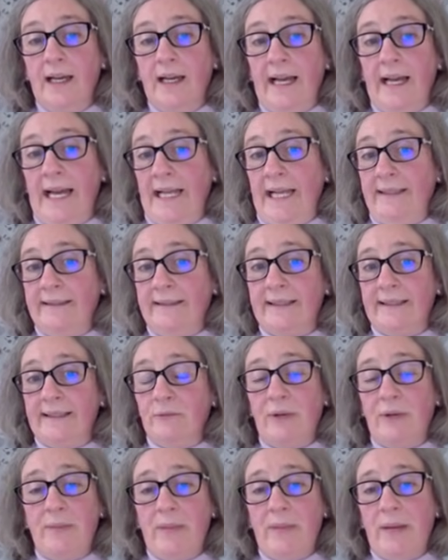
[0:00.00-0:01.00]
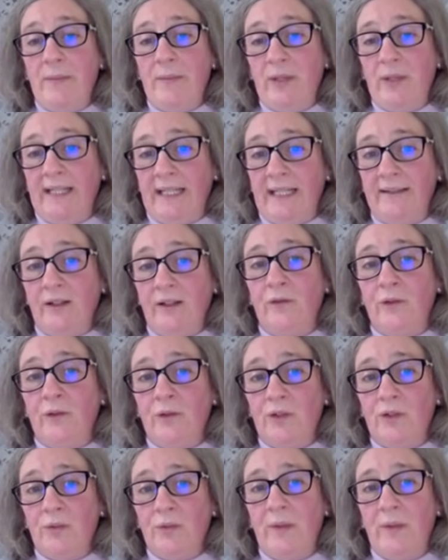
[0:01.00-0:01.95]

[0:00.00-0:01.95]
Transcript: And remember that, of course,